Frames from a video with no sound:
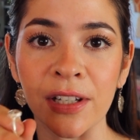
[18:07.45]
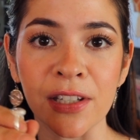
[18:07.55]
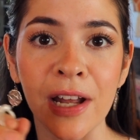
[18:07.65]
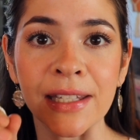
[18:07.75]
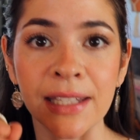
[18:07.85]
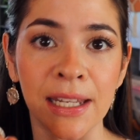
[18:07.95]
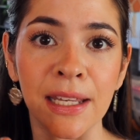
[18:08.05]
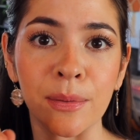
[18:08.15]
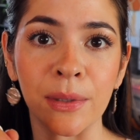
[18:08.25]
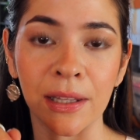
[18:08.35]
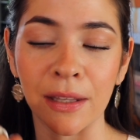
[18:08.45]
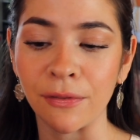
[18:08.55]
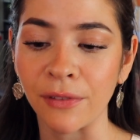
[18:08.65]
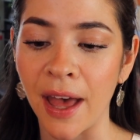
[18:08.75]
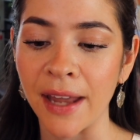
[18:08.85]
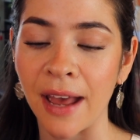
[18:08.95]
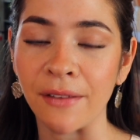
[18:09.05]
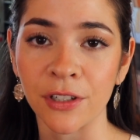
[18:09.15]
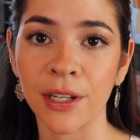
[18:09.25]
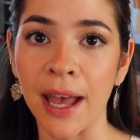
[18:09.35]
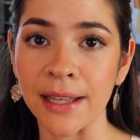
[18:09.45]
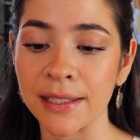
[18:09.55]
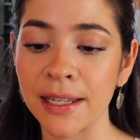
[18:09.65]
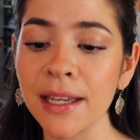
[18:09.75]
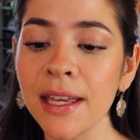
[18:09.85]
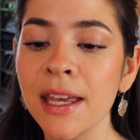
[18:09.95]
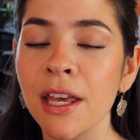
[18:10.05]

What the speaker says: it's not sitting completely flat after casting.